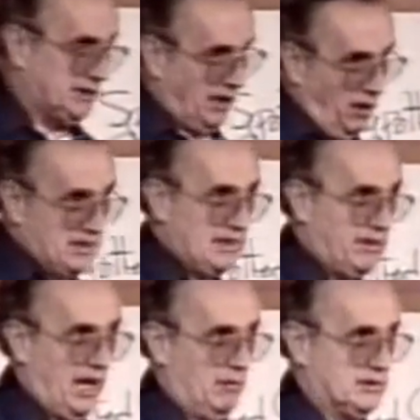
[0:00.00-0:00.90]
Now, they always
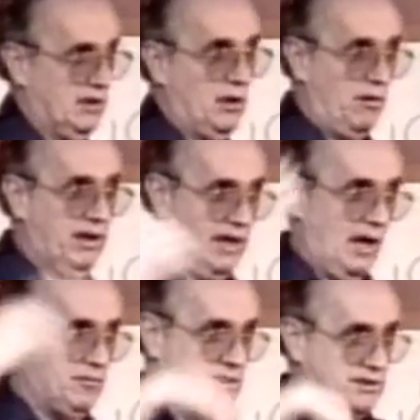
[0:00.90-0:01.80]
have camels. And you know why
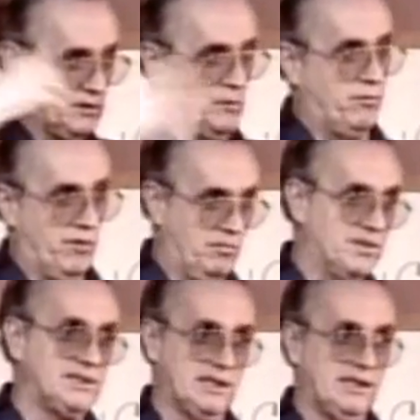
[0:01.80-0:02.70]
camels are so important
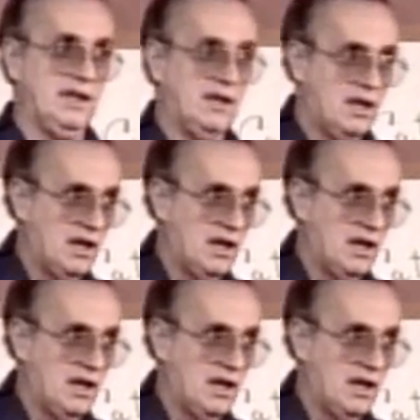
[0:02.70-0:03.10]
mystically?